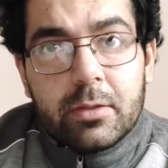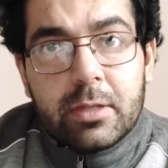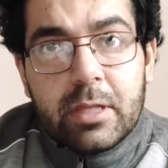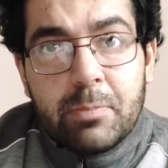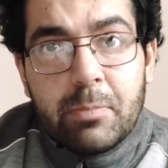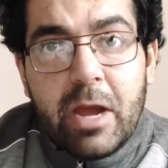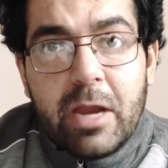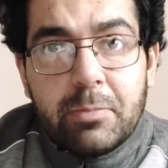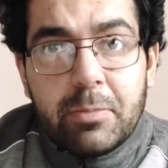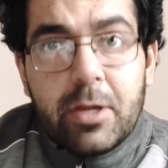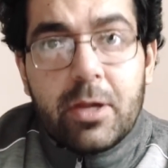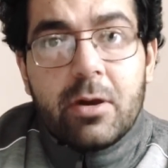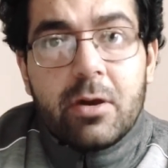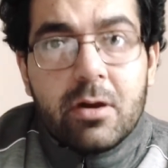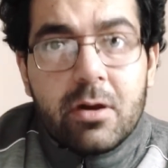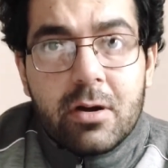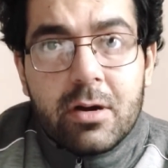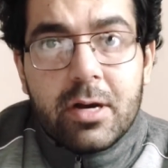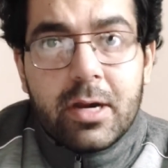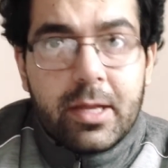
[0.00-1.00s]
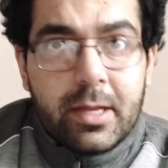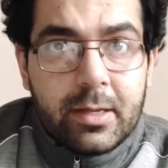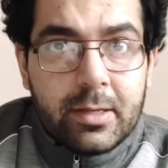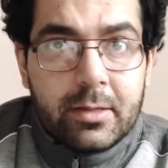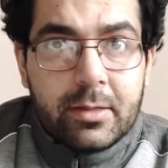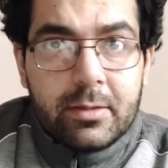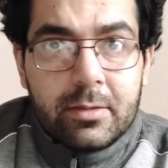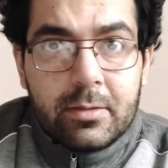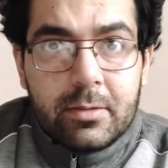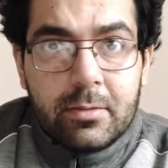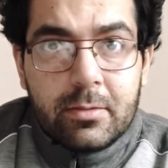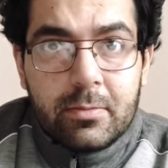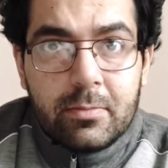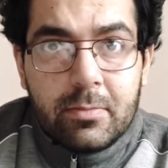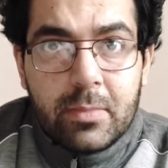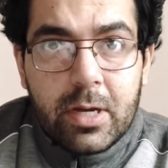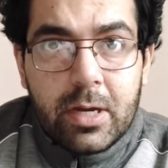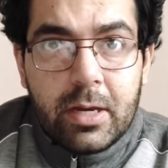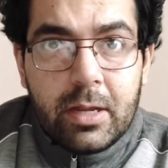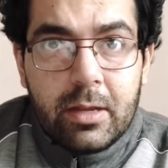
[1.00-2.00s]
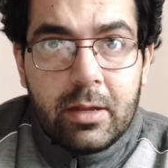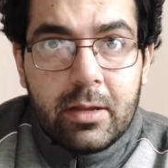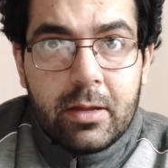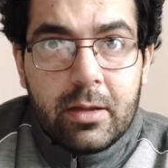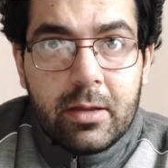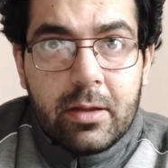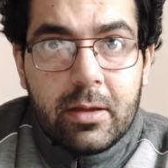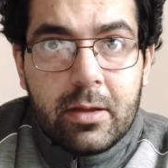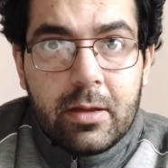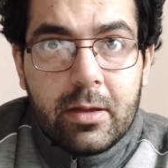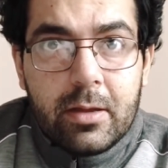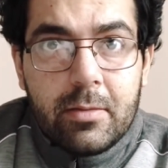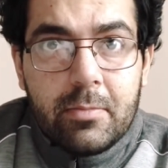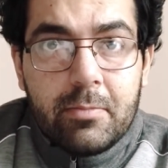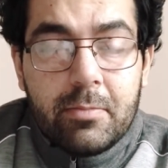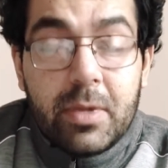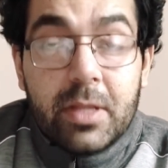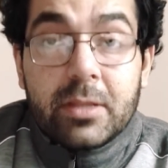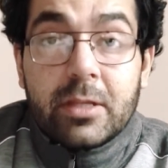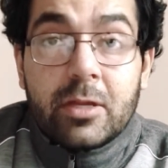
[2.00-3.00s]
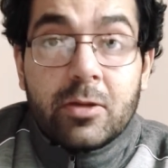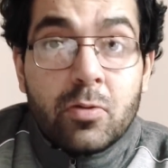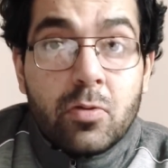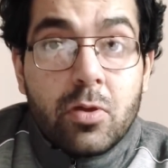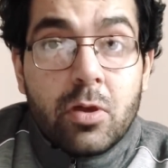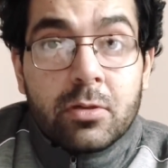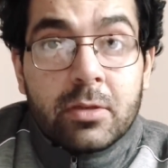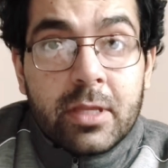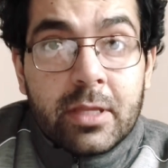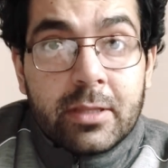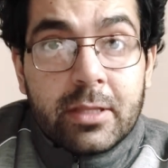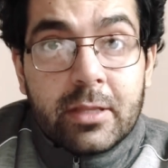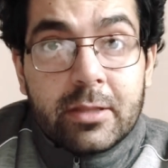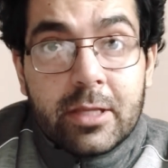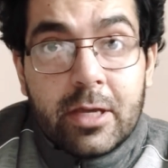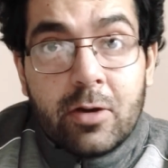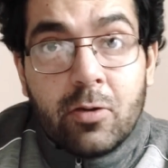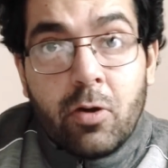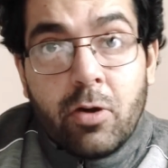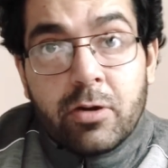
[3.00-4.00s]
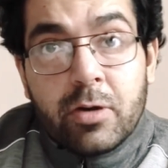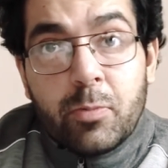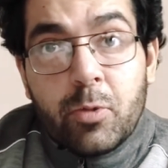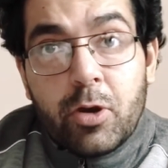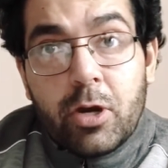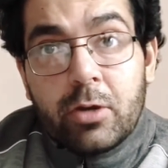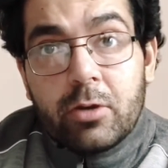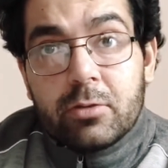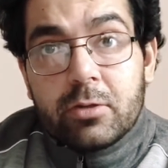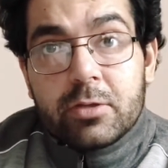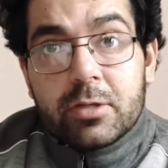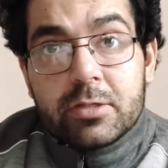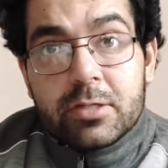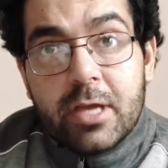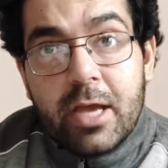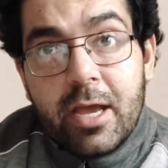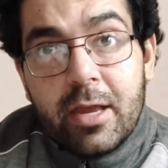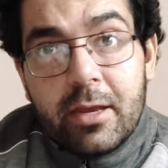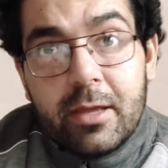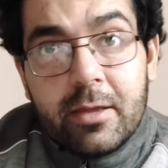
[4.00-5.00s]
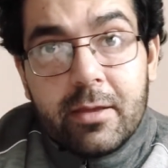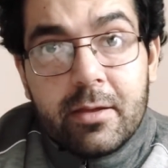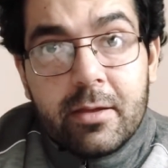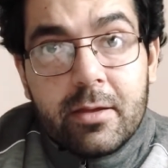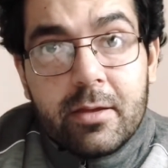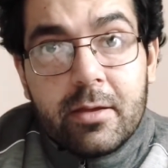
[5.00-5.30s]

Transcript: They might be earning money, but they do not think that they are contributing to the society.